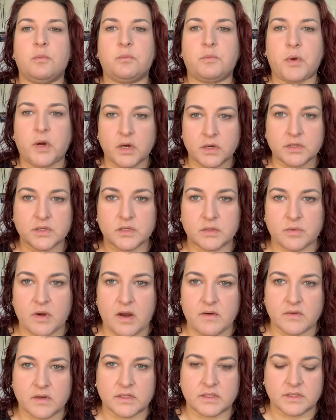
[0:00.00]
Personal
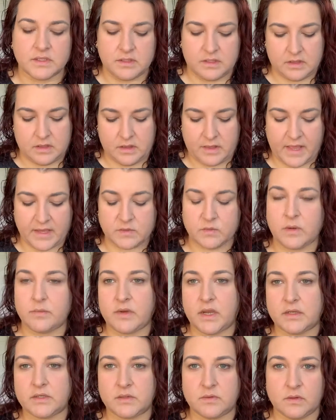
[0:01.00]
preference. That's why I'm
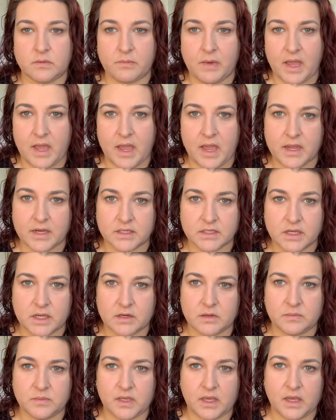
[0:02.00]
not doing my
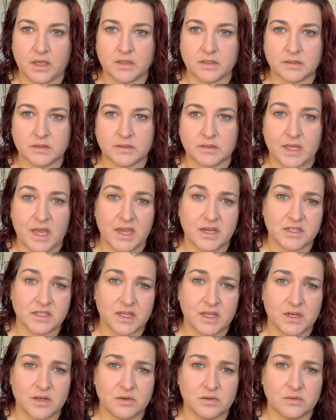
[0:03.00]
eyeshadow, because the
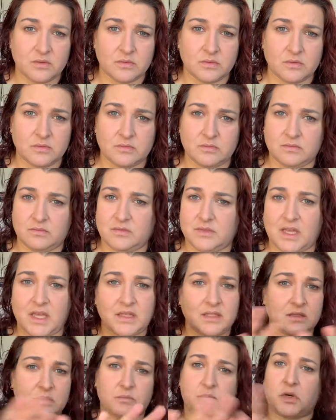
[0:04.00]
eyeshadow,
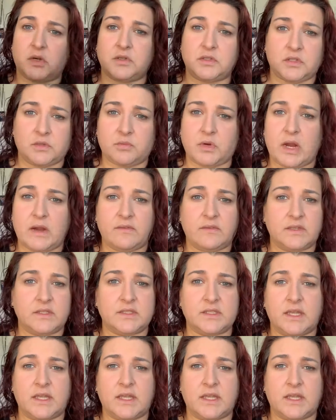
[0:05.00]
that's personal preference.